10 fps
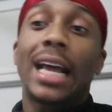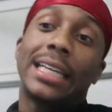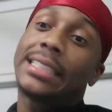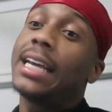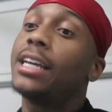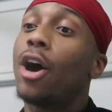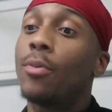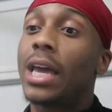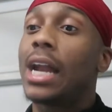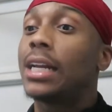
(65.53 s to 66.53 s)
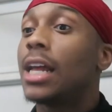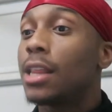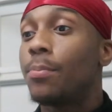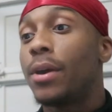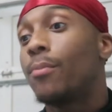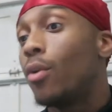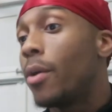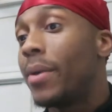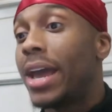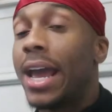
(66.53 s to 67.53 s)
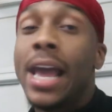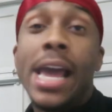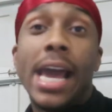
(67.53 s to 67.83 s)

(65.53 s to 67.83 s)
like I said, y'all, we got another big boy, man.